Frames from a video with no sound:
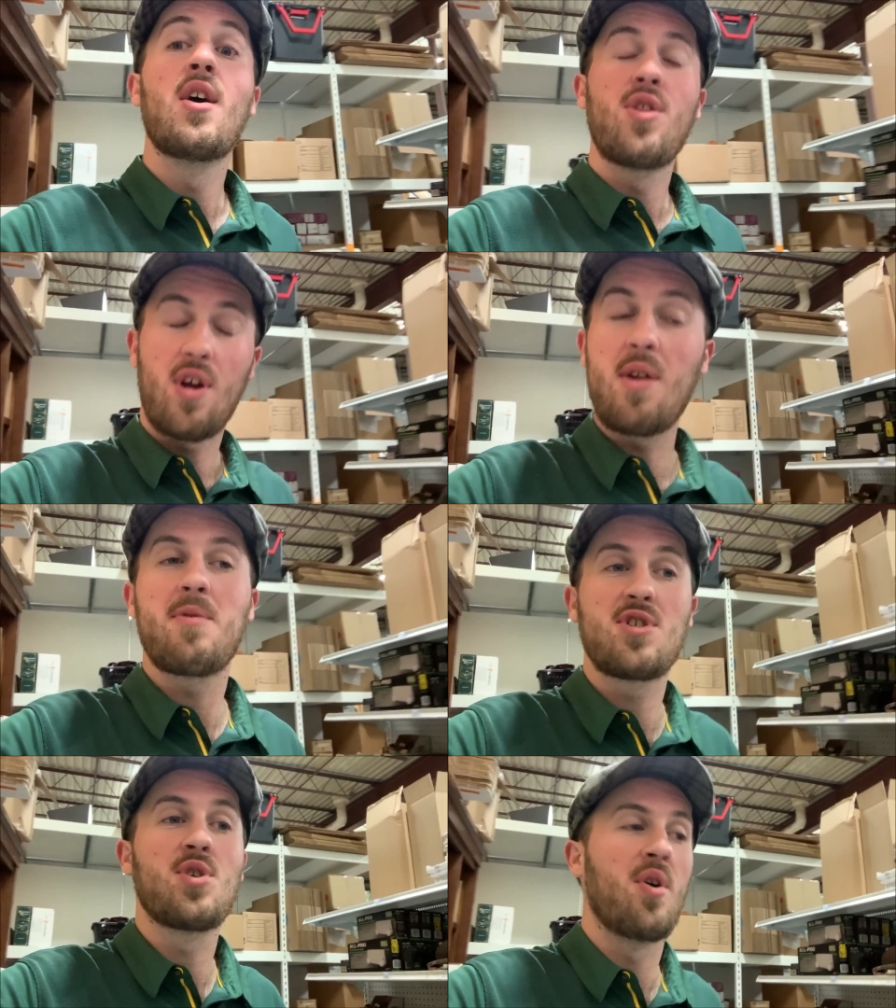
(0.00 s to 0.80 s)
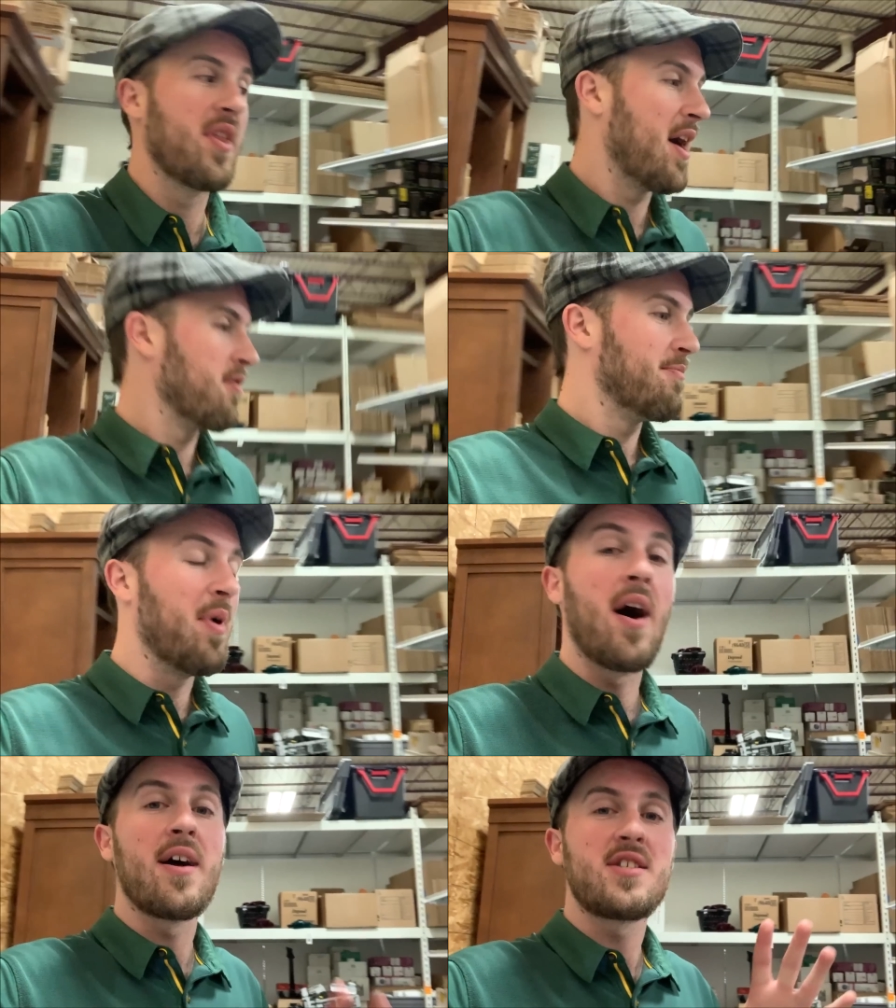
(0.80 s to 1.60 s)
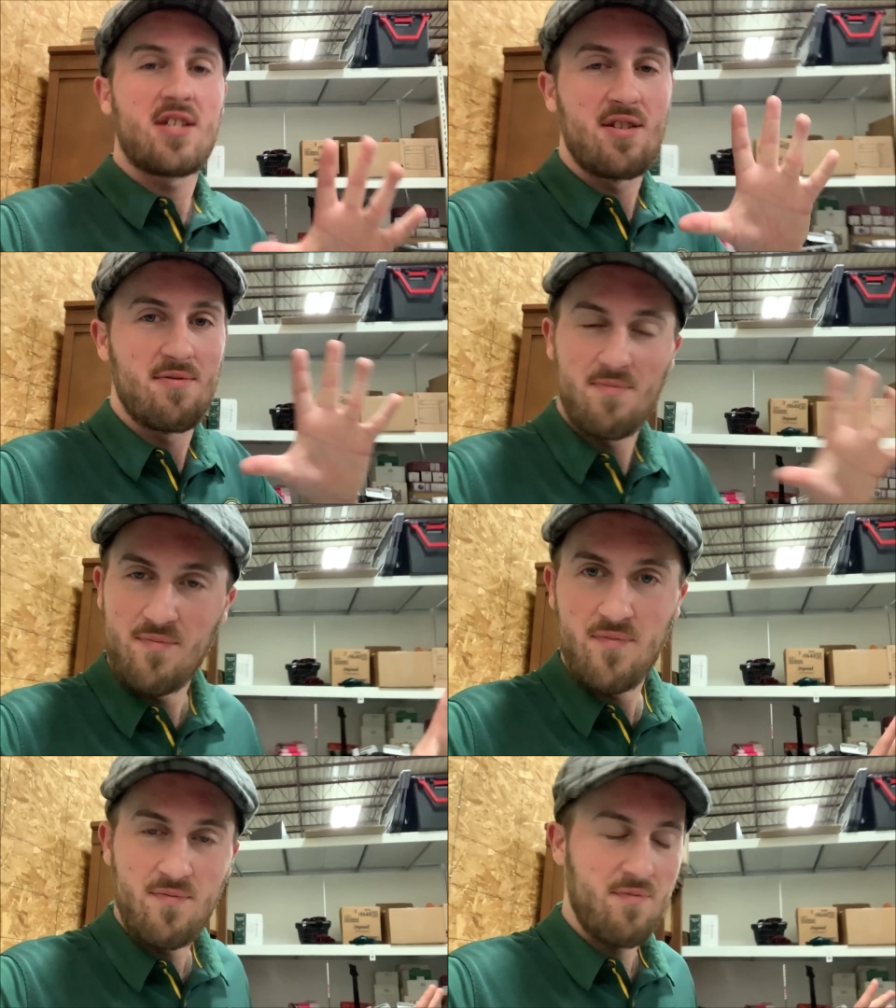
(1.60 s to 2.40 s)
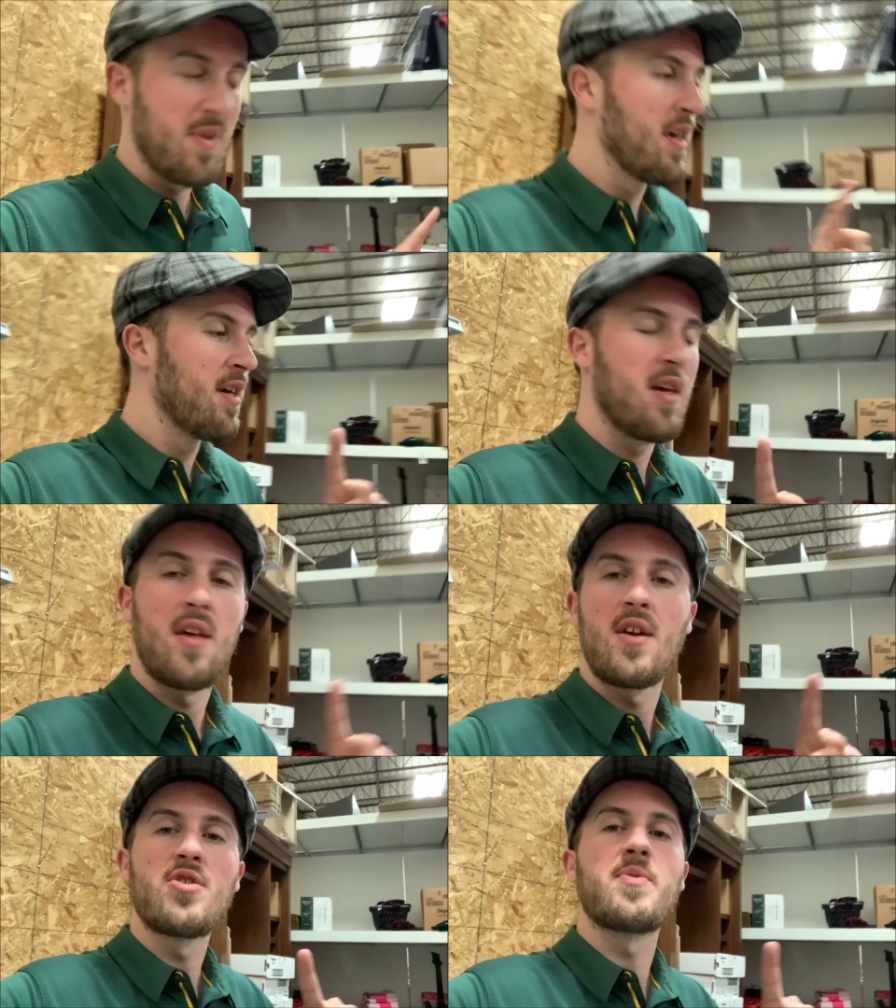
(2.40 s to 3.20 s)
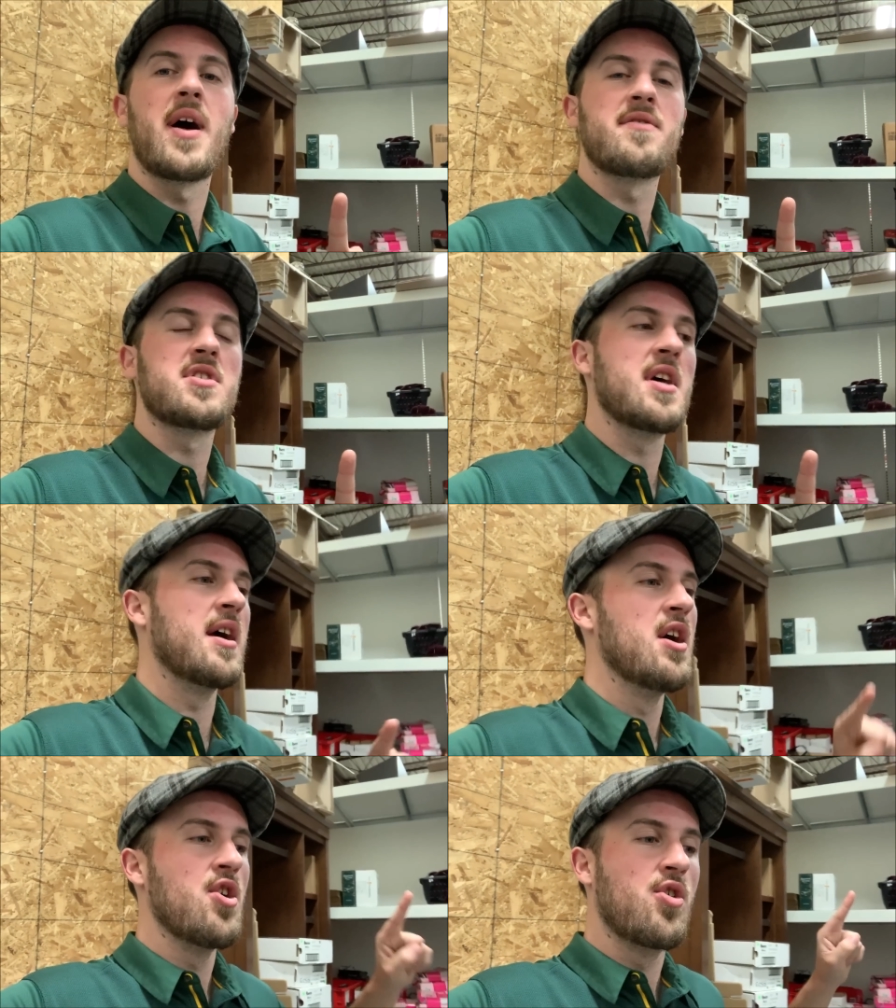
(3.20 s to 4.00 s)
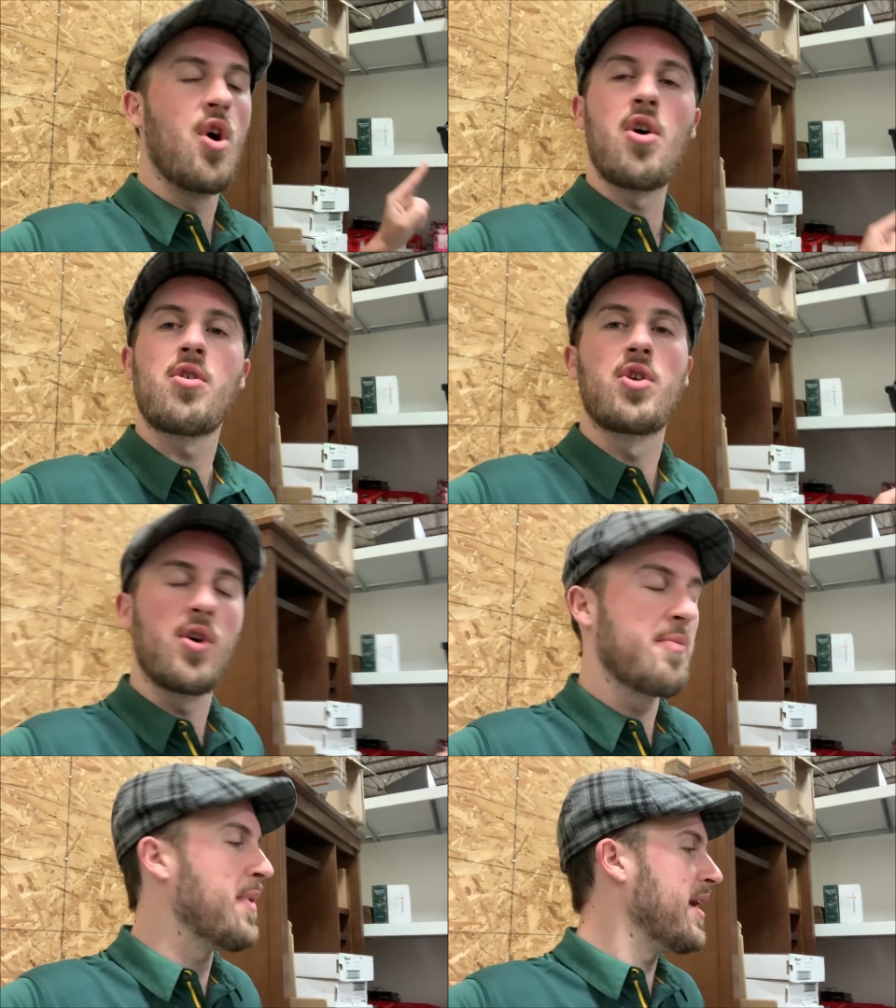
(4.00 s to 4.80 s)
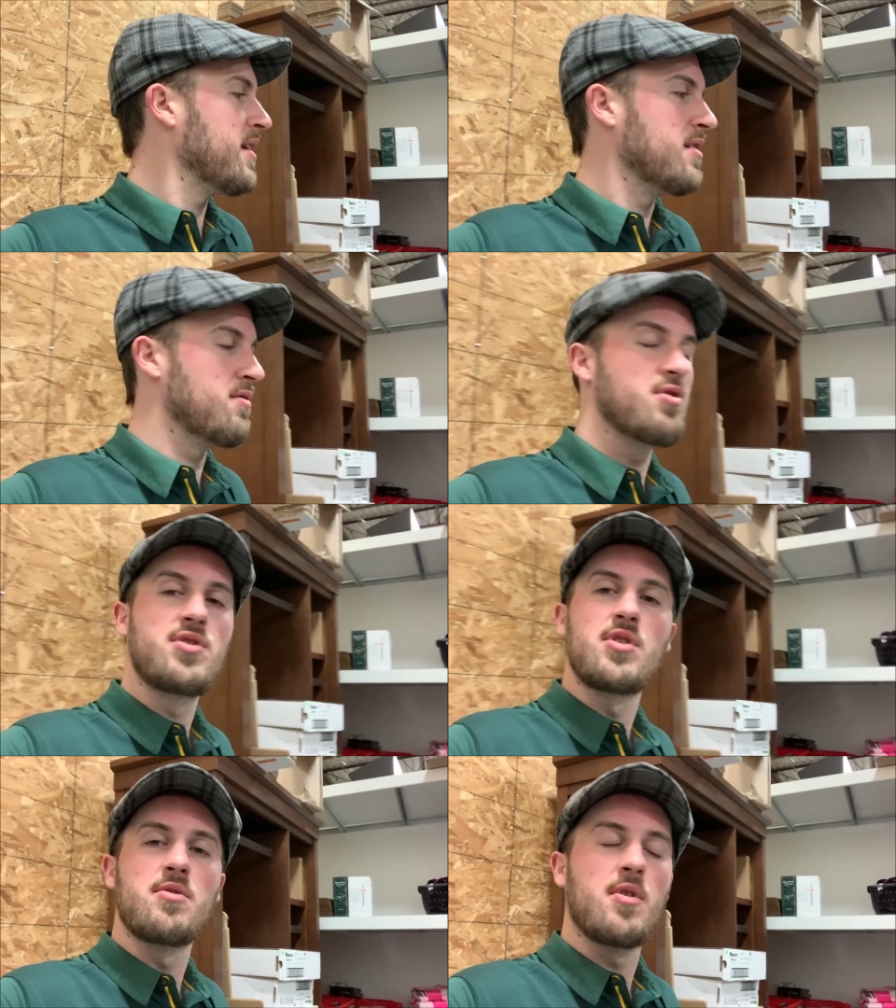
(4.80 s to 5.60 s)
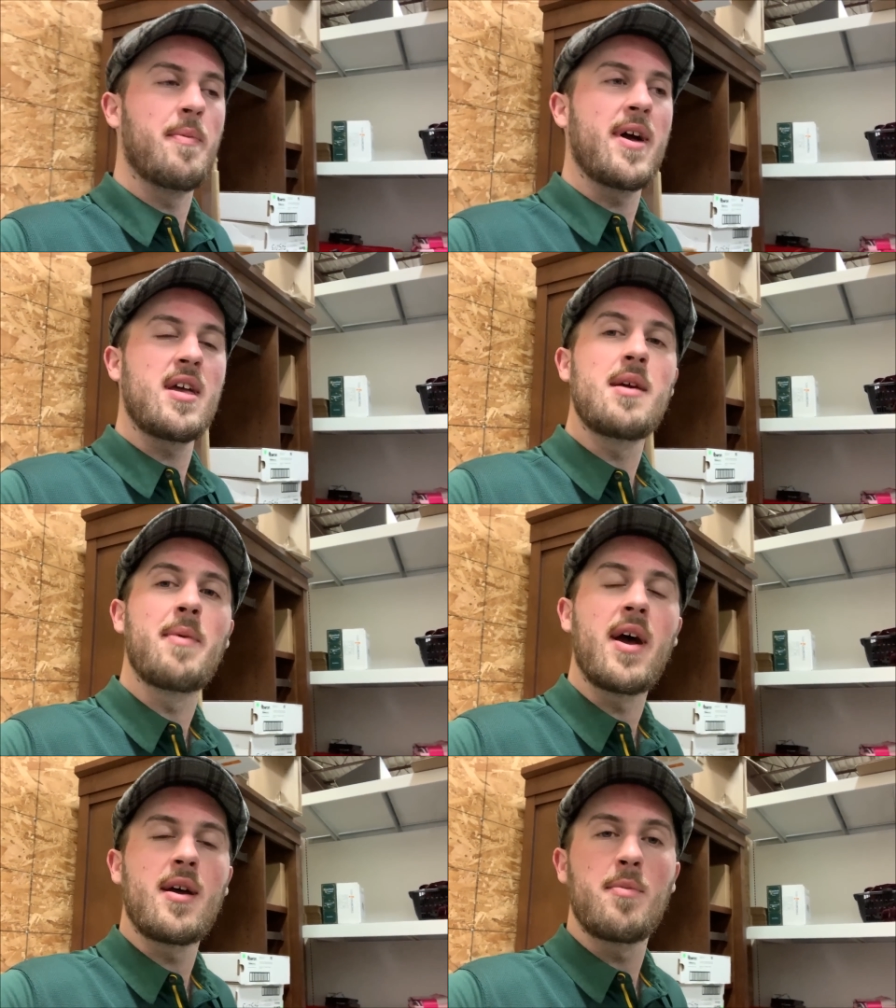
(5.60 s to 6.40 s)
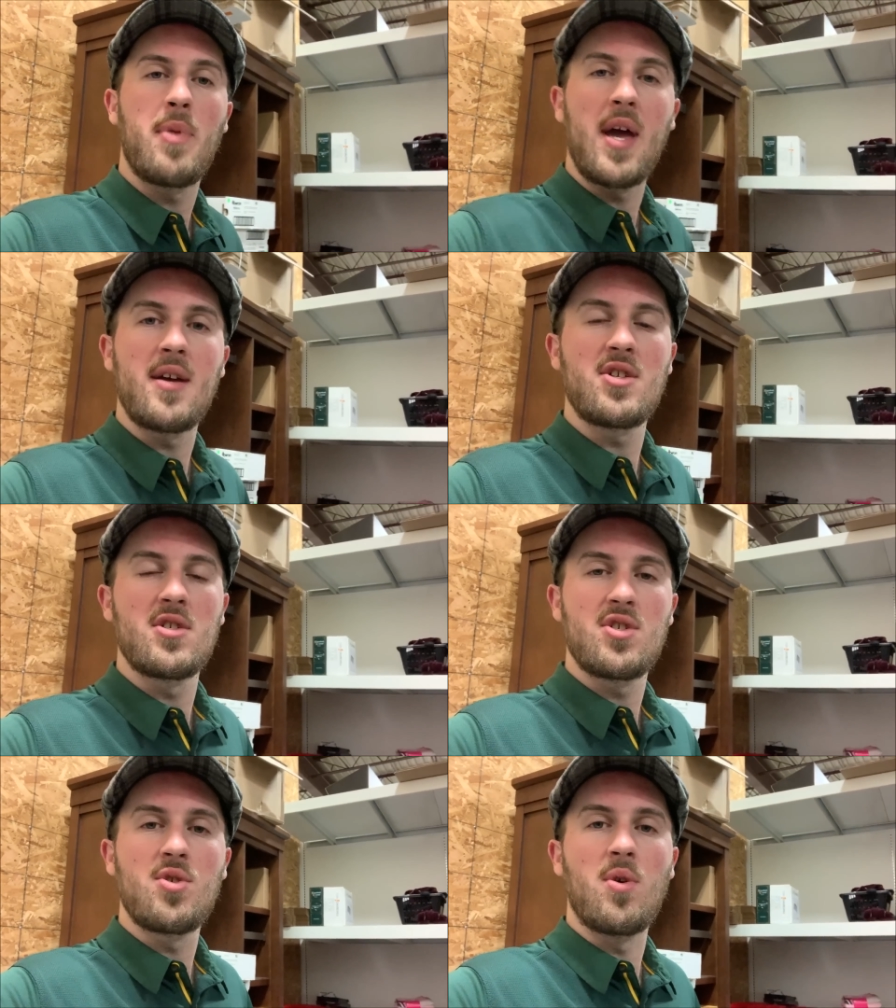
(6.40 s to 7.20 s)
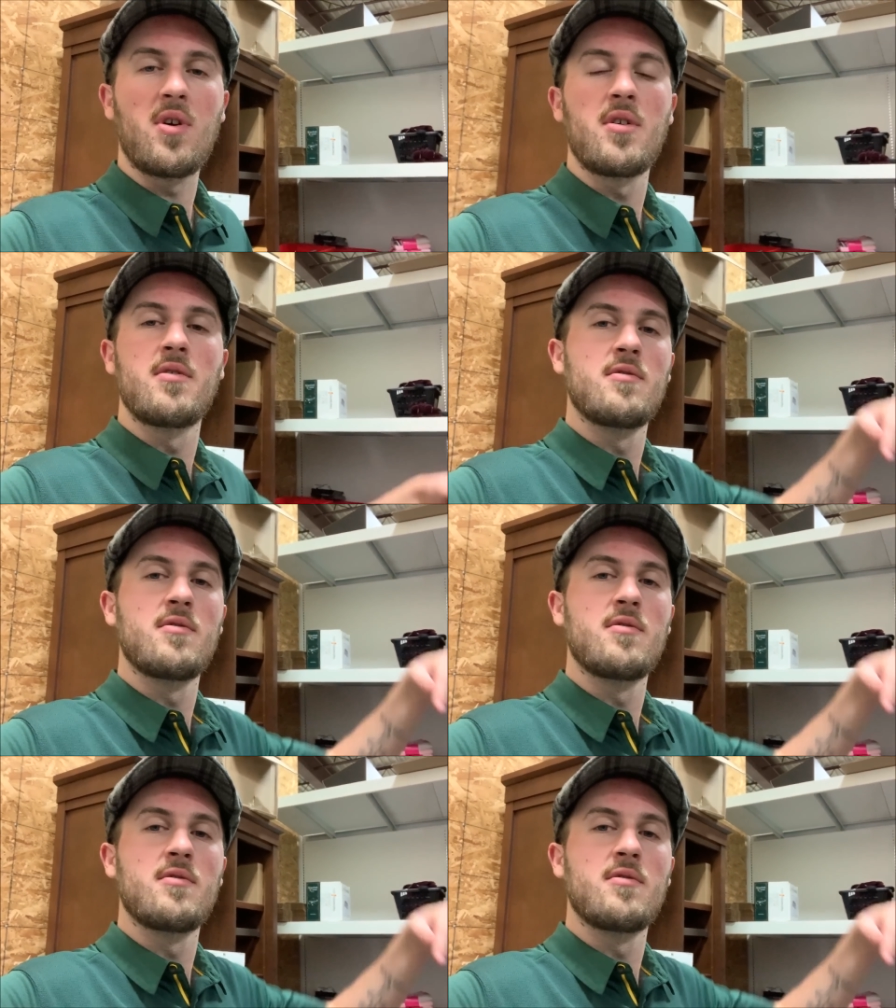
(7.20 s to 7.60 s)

They're going to be sold out, but here's what I have to say. Go, go to my YouTube or my eBay page store.